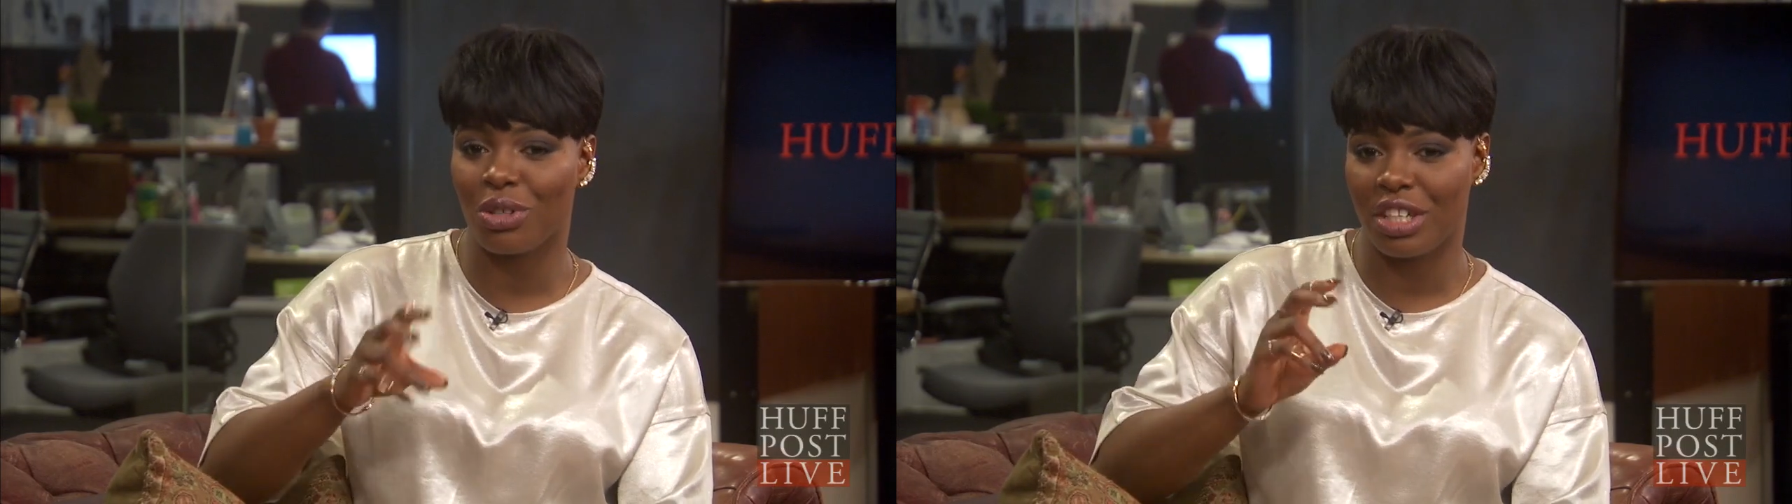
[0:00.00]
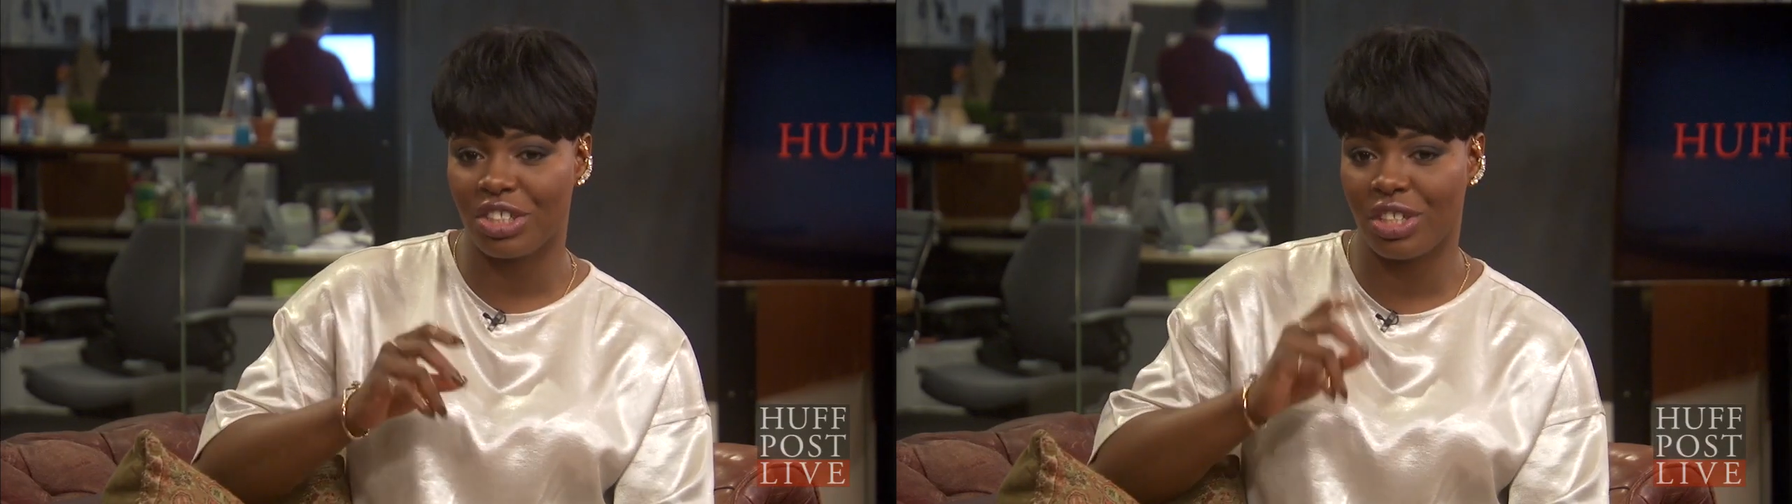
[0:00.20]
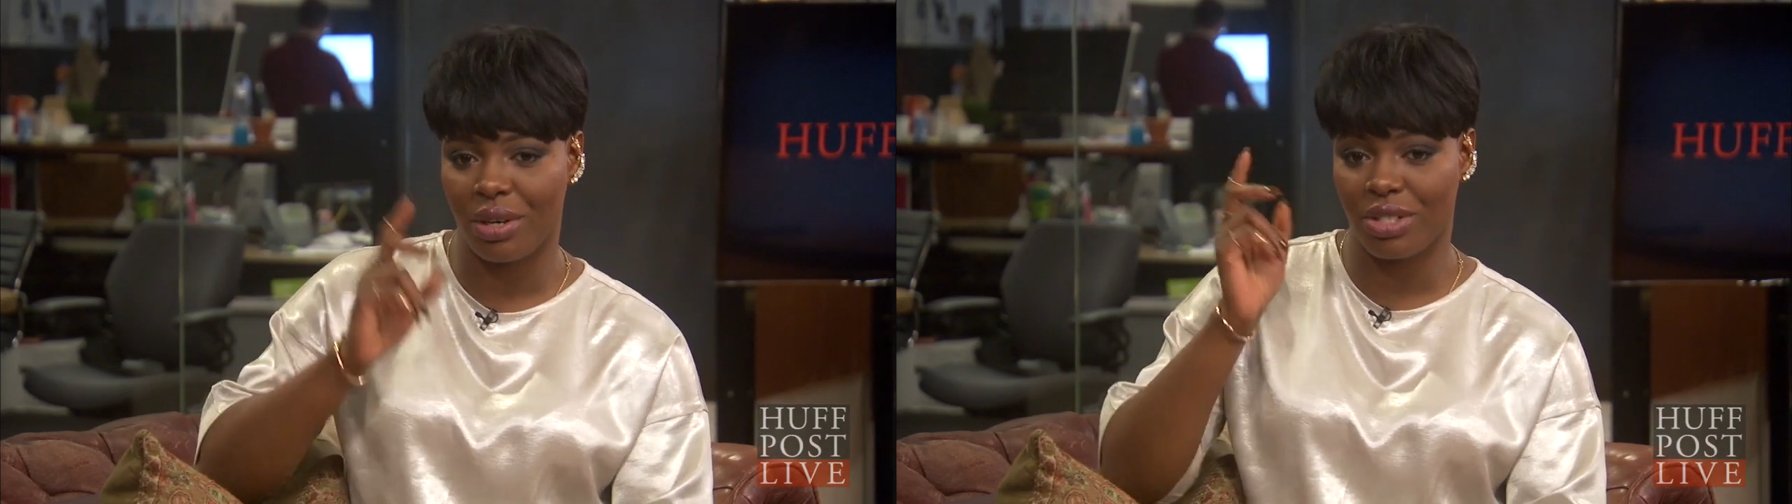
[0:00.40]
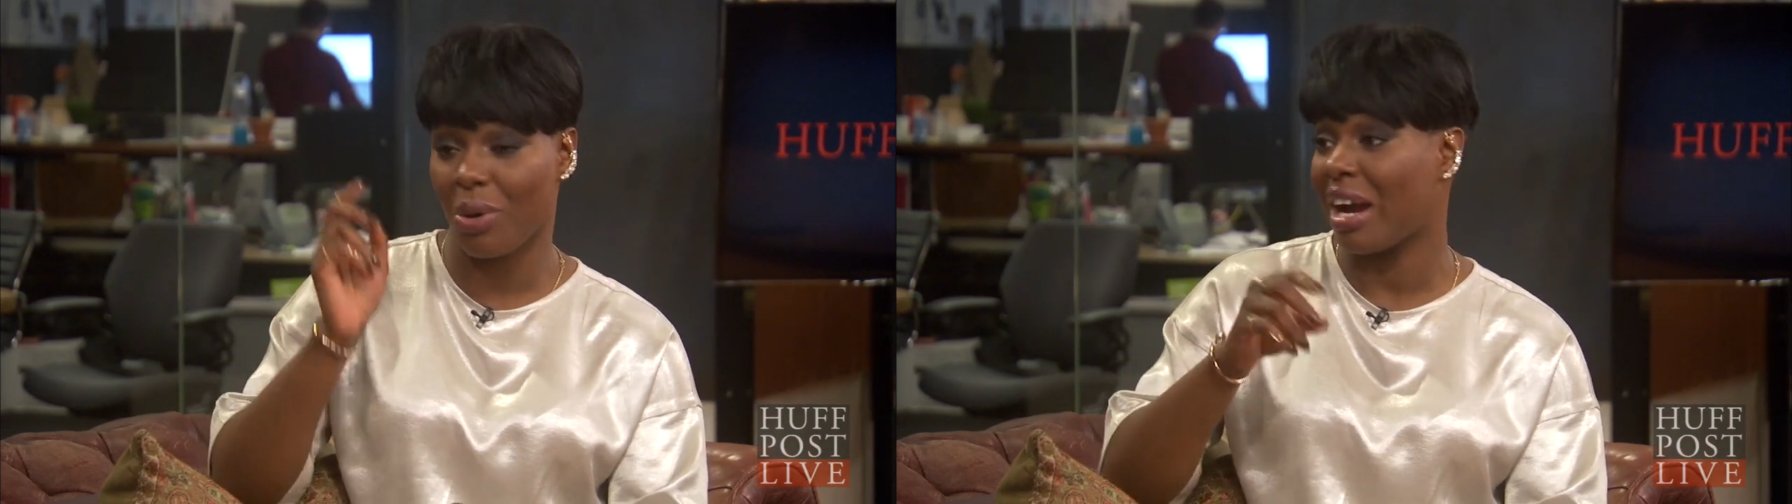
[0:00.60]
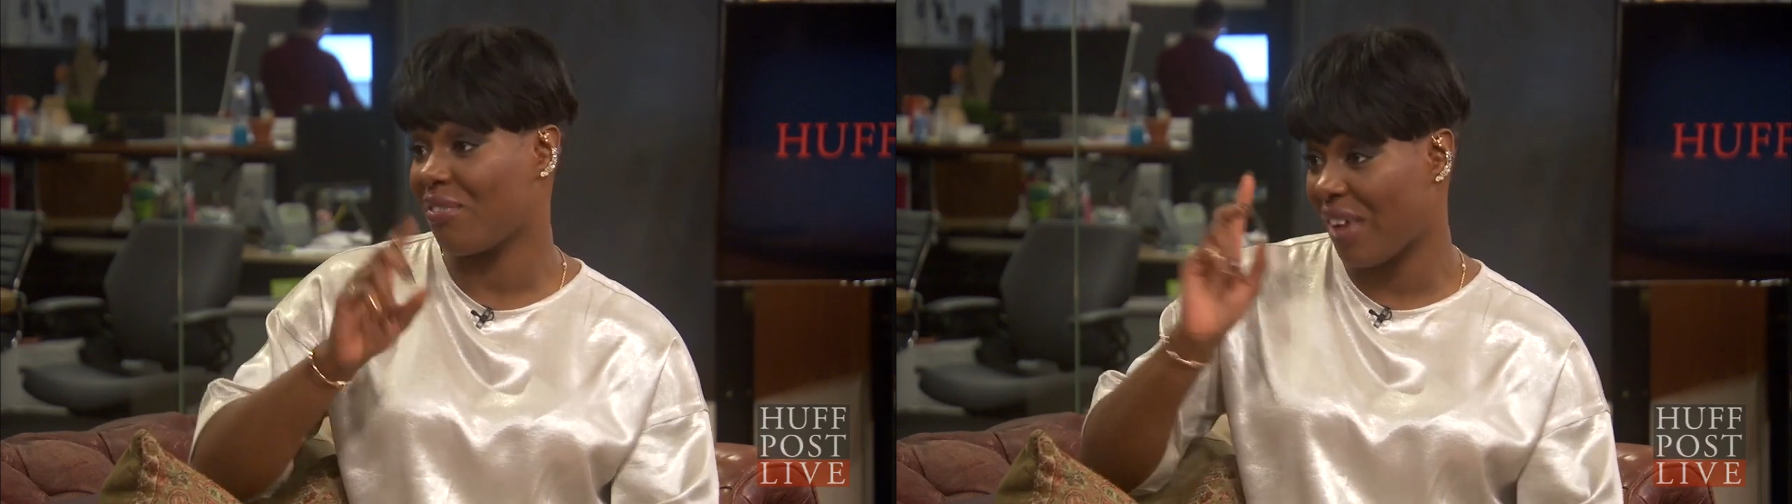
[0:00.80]
dictionary so
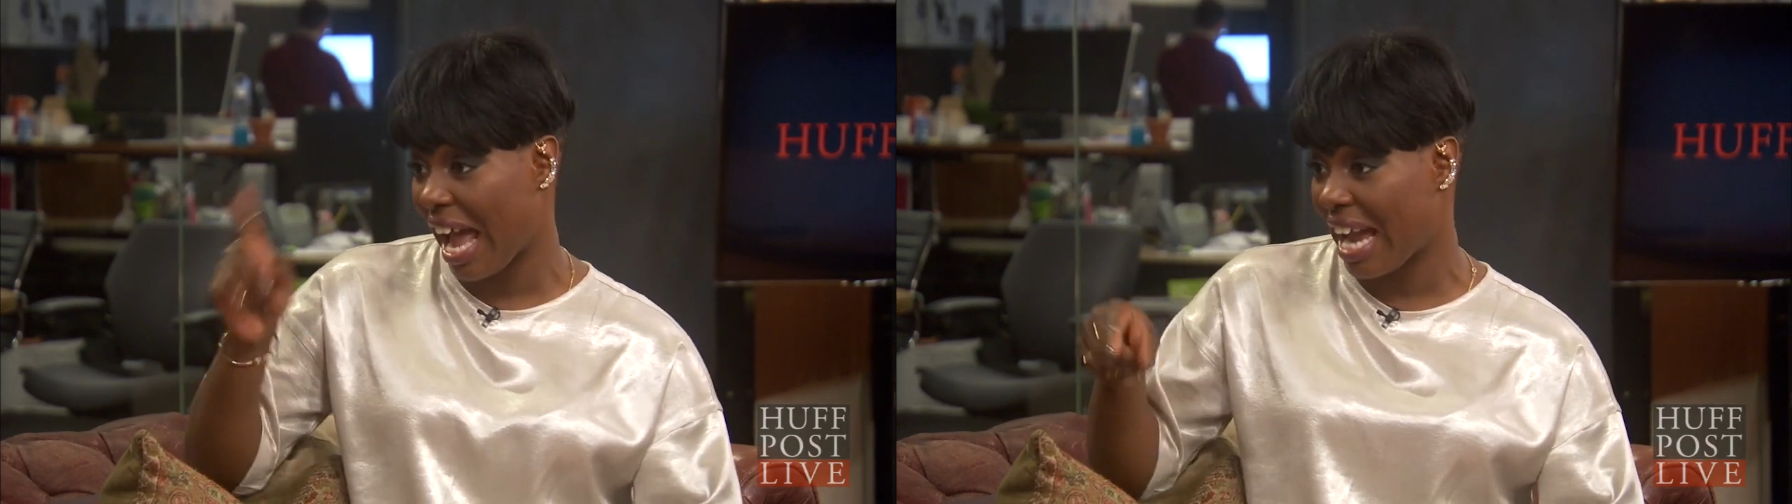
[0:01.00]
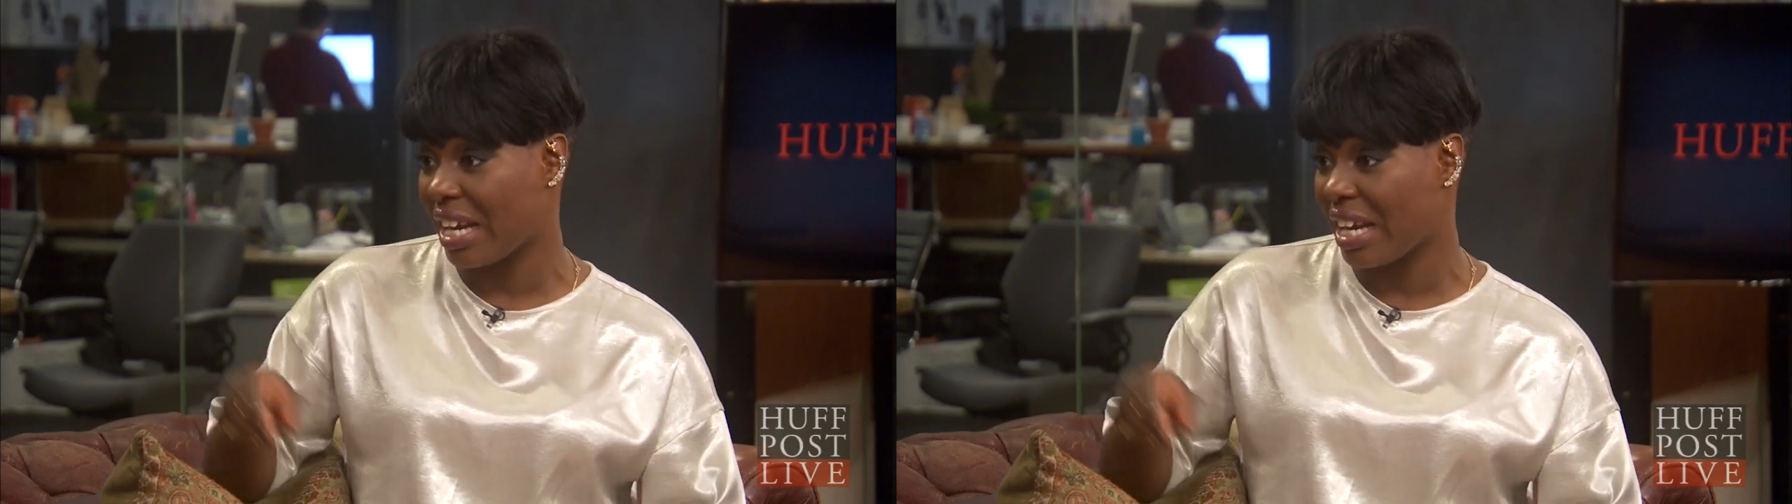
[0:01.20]
I can find